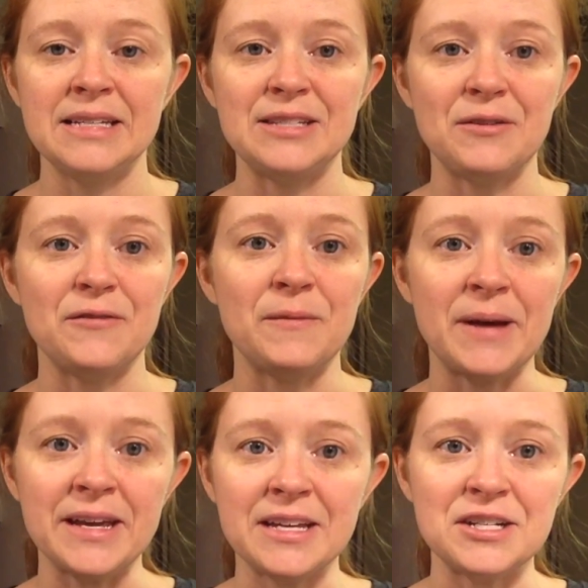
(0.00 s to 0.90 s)
So from
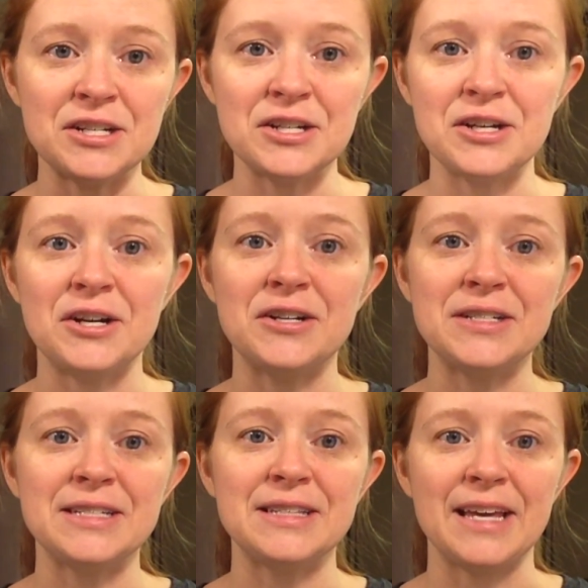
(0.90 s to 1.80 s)
my kitchen to
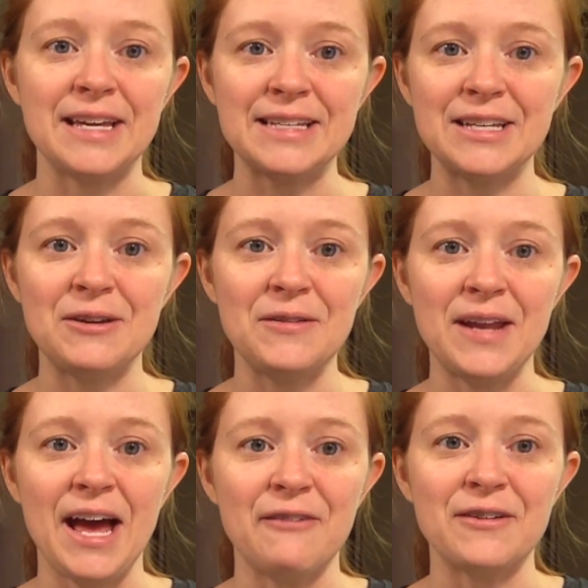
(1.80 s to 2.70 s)
yours, thank you
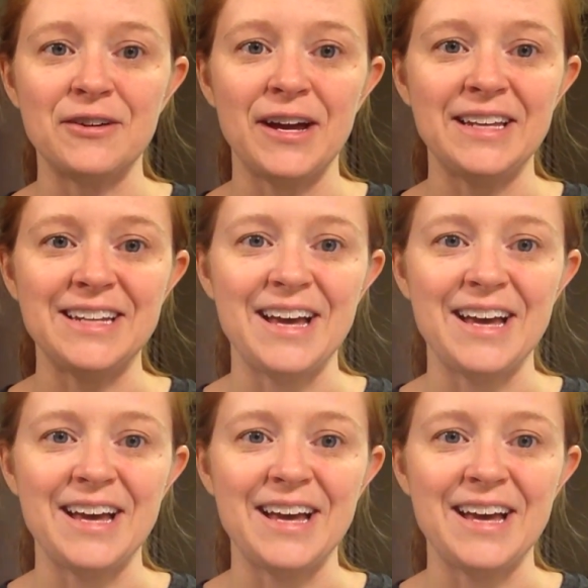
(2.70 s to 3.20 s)
and have a great